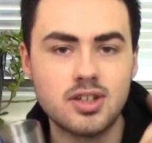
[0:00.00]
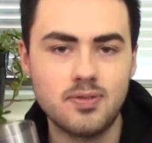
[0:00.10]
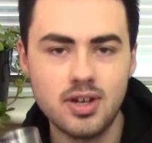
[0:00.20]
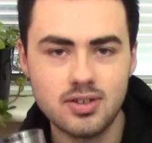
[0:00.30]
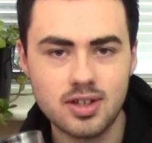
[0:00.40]

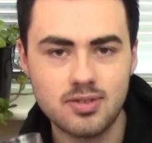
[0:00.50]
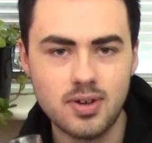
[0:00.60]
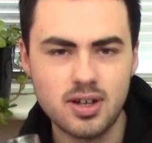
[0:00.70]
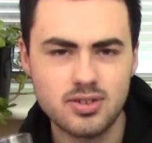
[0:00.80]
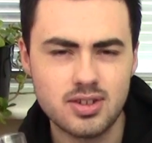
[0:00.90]
So first things
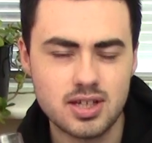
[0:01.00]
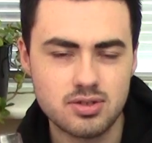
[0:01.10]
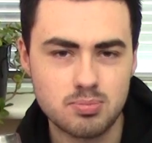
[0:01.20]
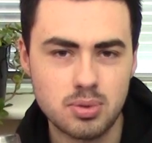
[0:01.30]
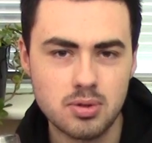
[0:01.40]
first,
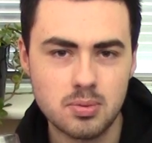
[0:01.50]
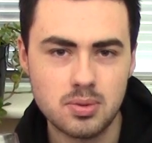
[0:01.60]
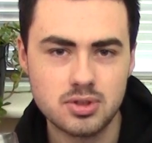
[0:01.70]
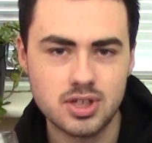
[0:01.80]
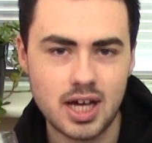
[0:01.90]
let's pour the
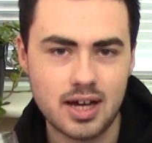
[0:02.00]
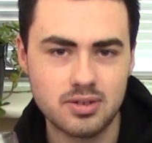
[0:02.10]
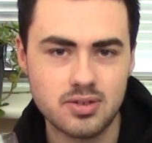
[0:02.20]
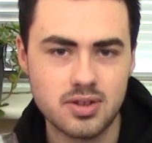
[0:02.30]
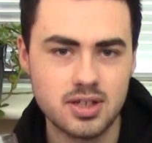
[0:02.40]
water
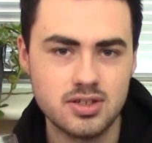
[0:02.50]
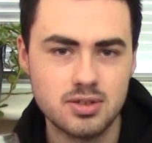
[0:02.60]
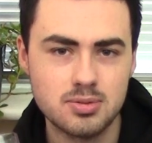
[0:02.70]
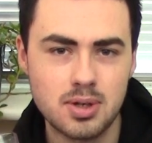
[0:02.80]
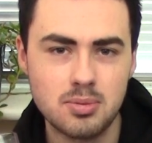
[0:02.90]
out of the
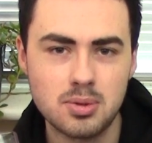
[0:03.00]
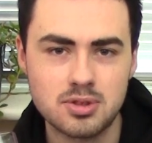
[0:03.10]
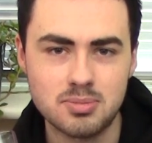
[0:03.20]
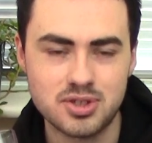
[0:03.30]
Chillswell Water